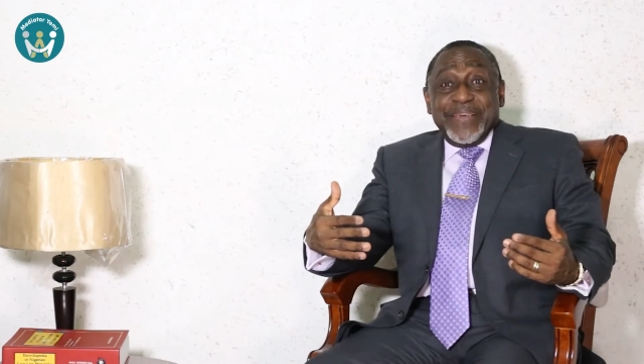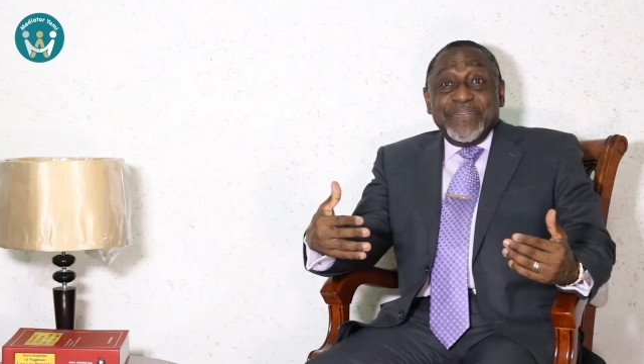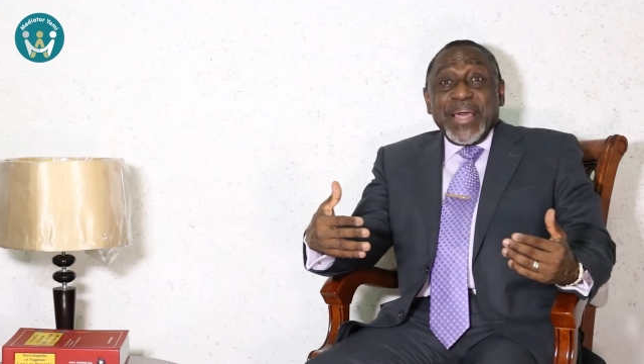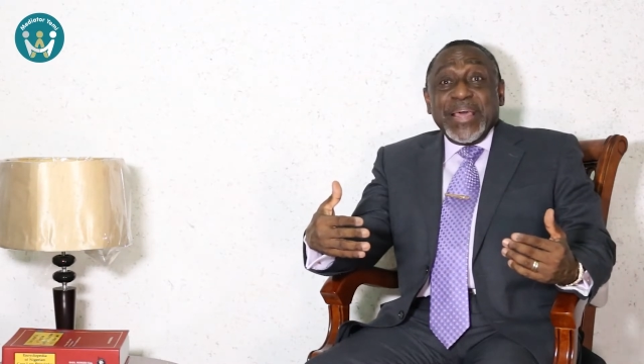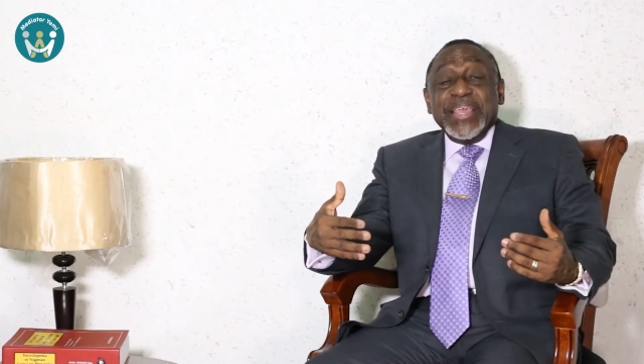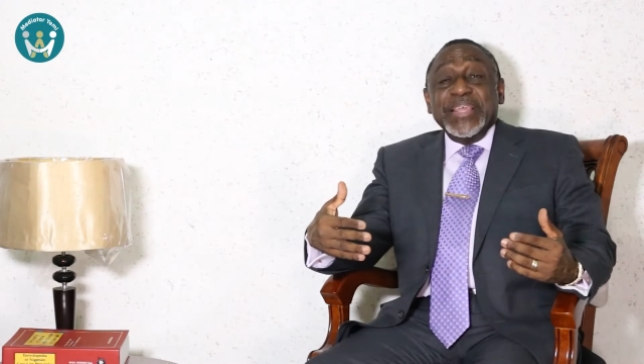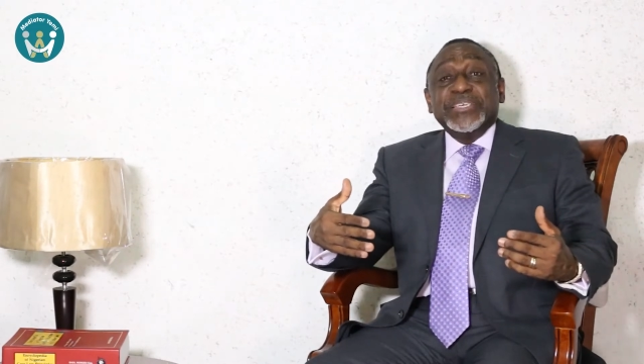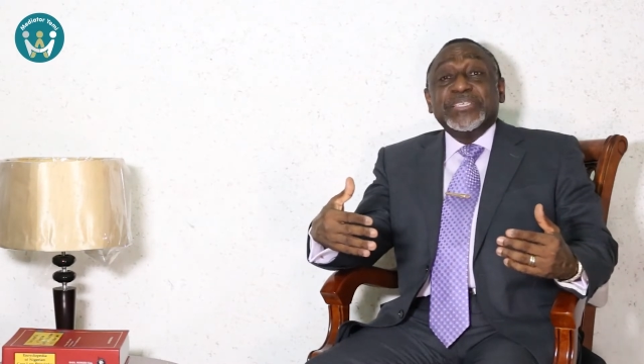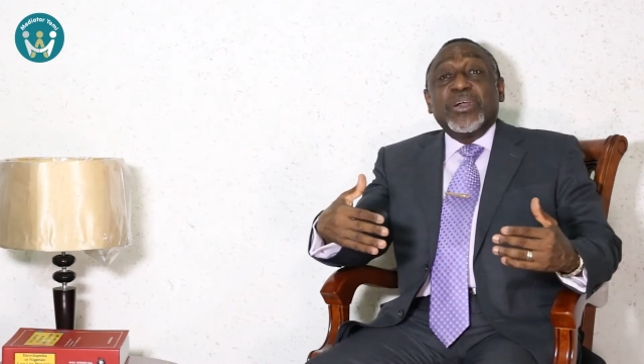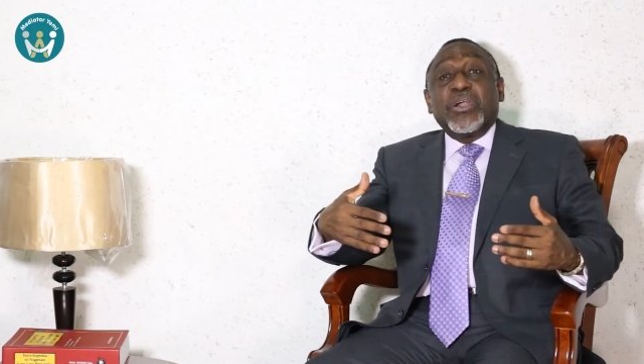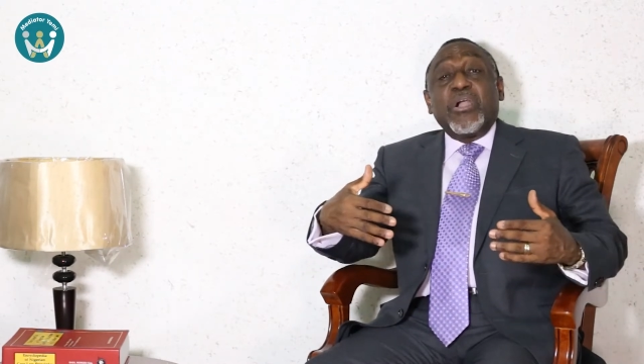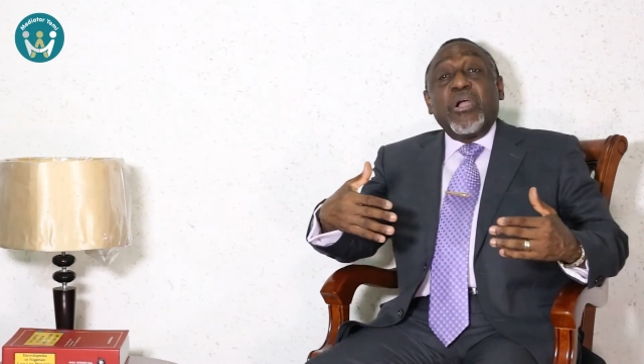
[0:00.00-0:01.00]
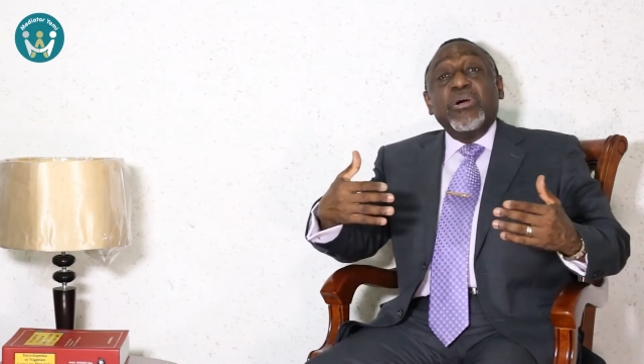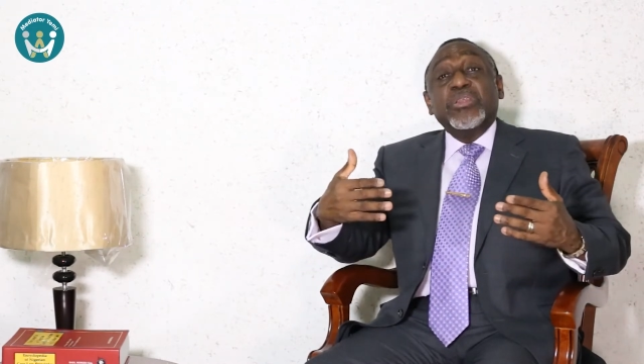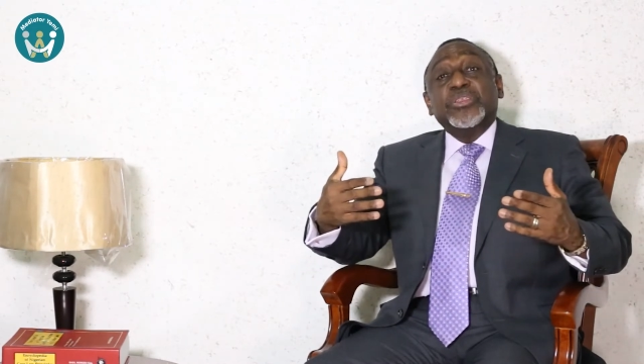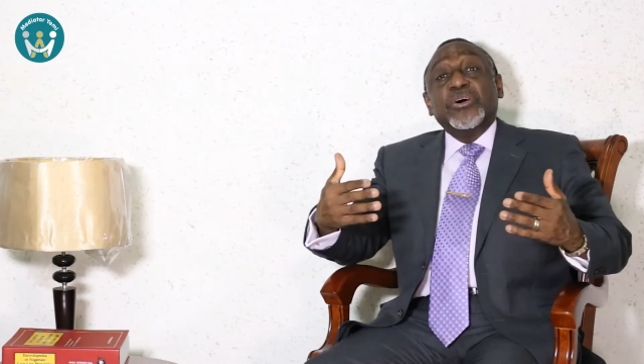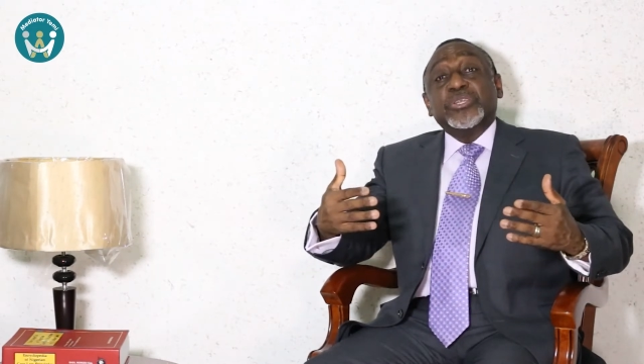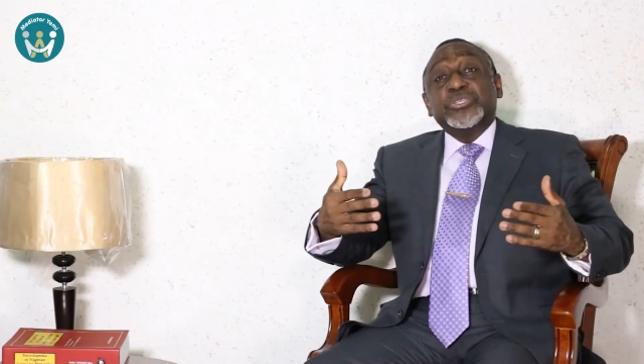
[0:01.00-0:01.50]
that it is the
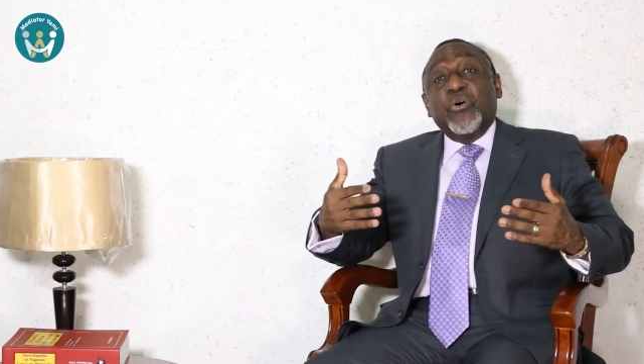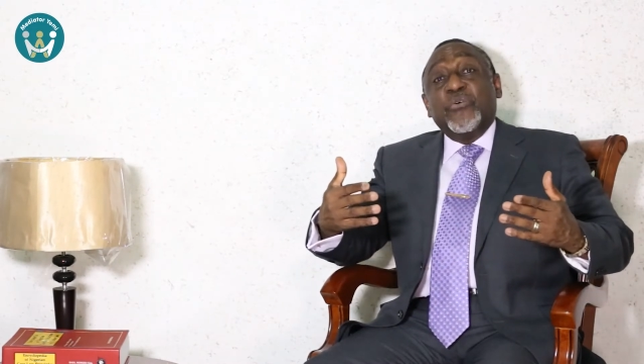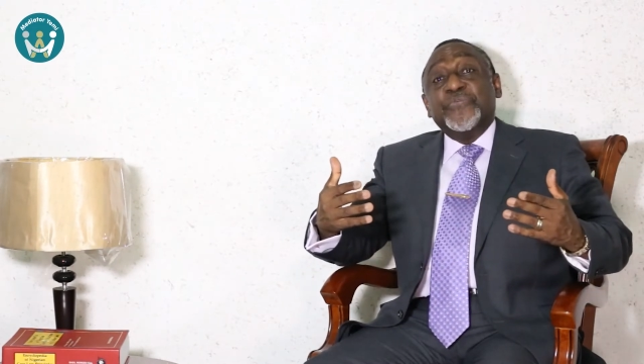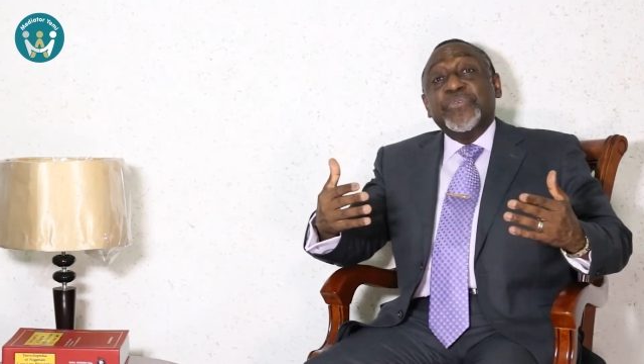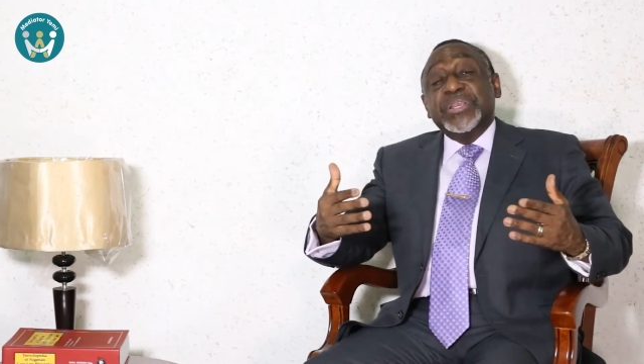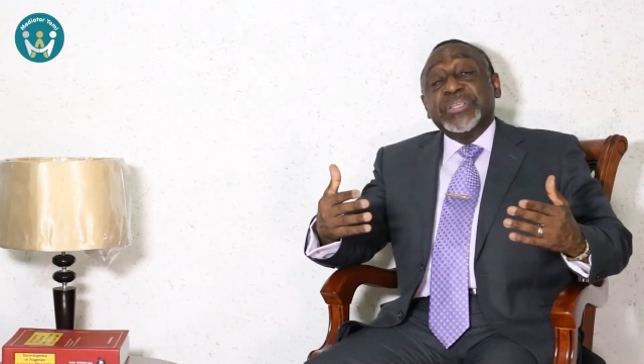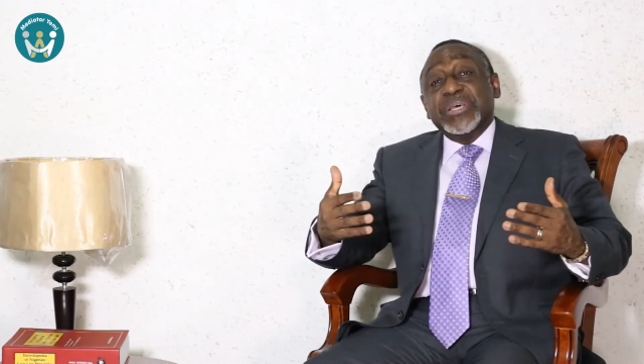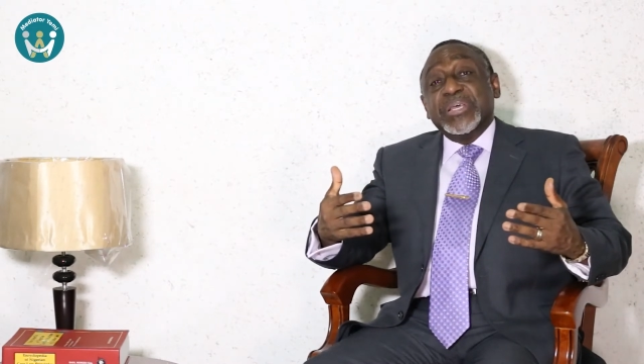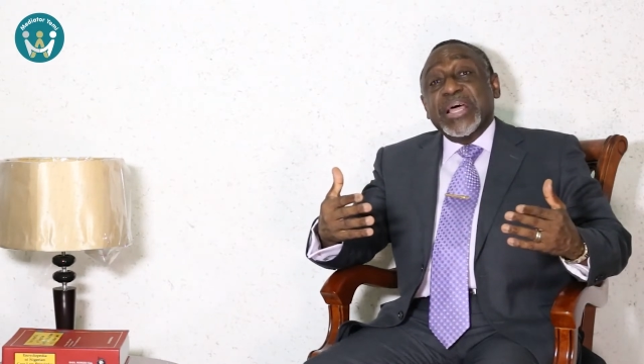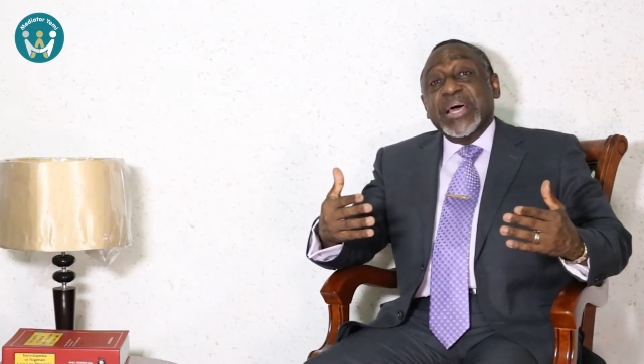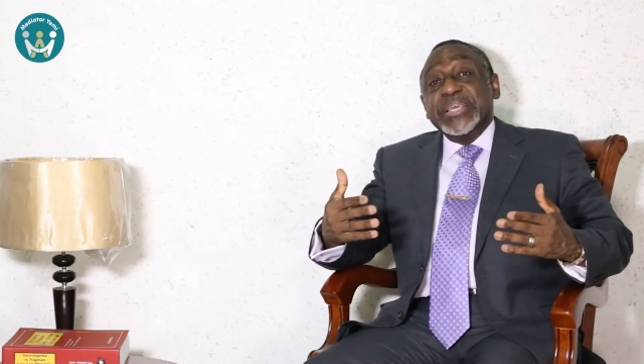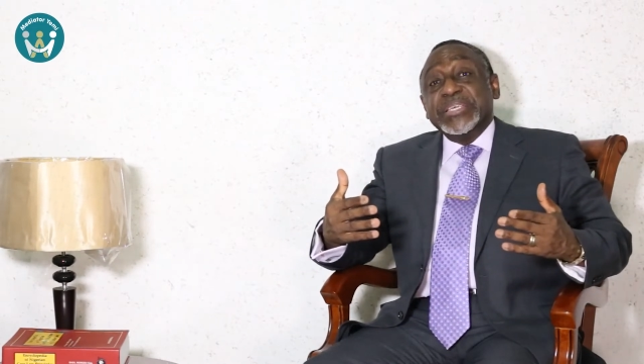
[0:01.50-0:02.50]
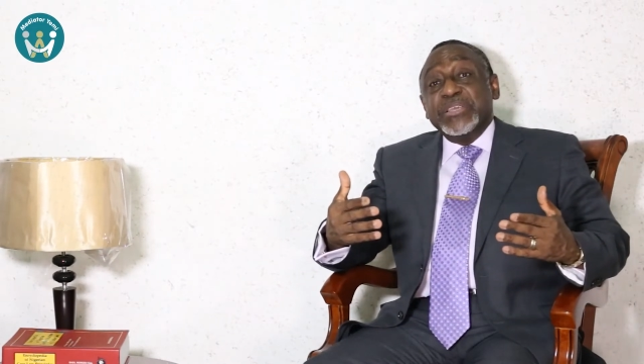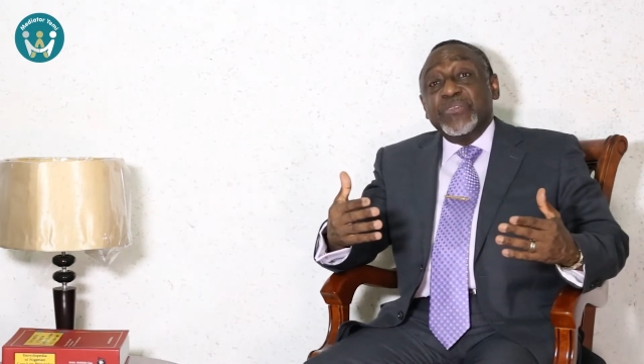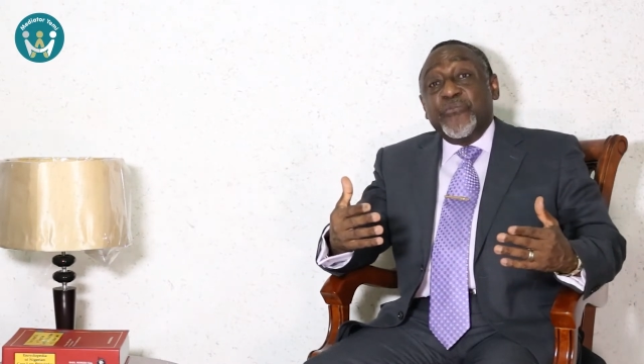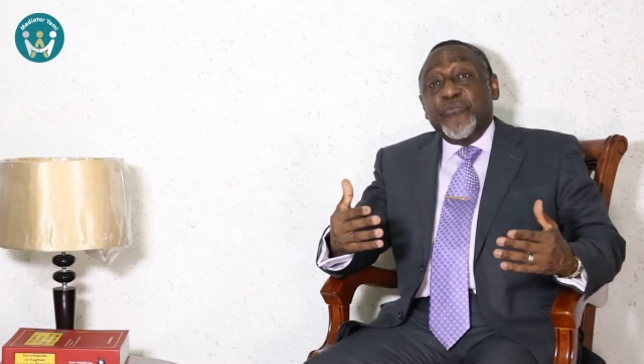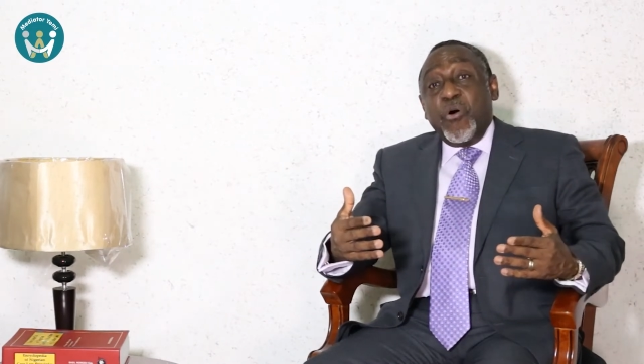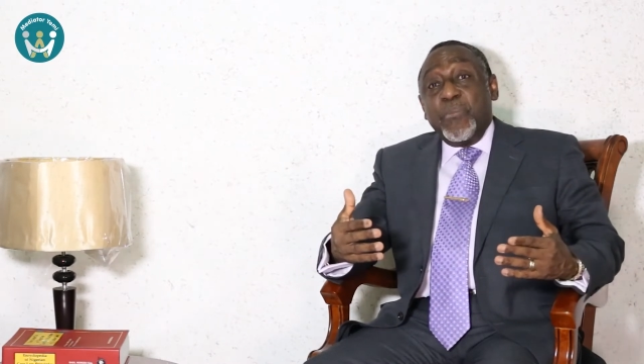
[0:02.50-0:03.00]
conduct of it that is
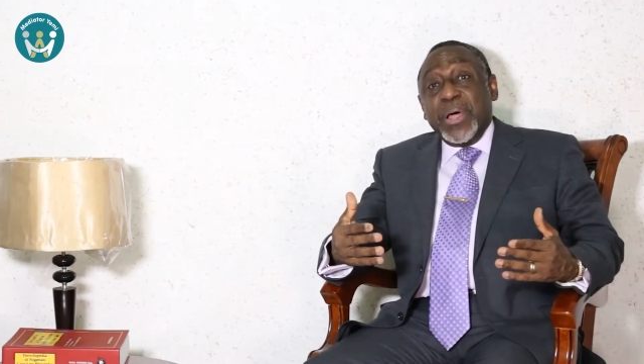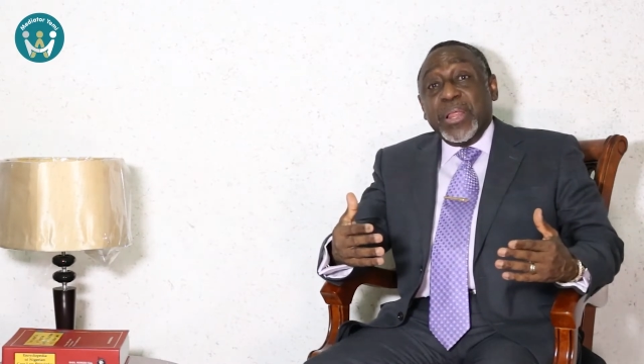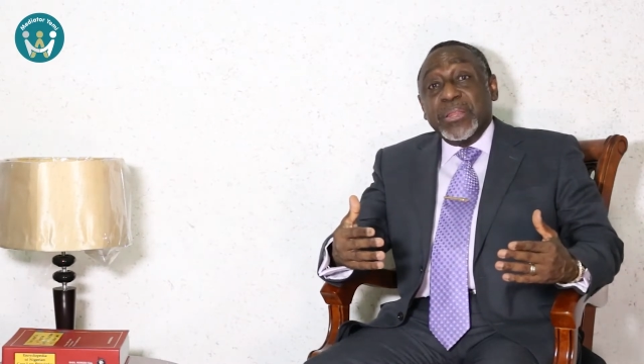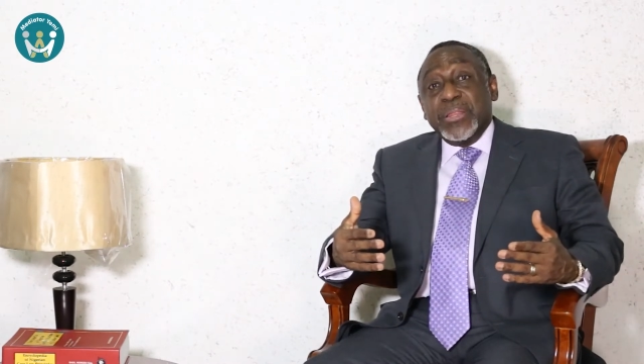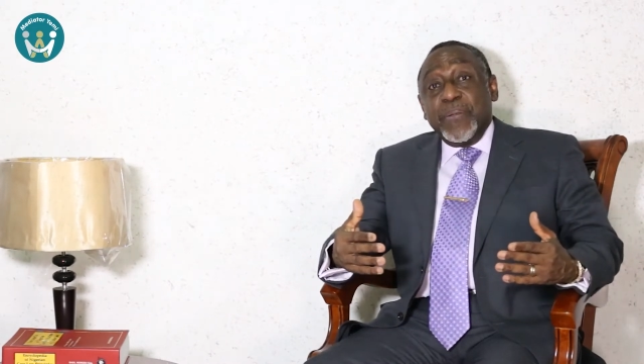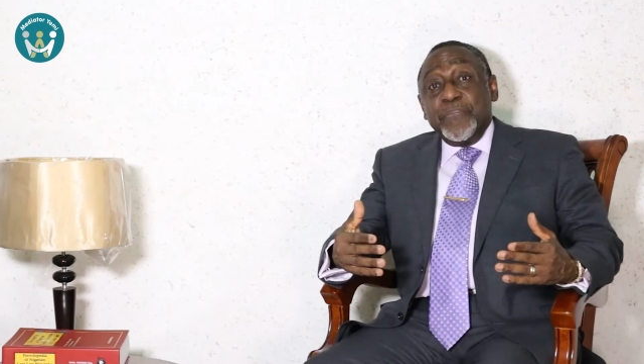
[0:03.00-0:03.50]
informal,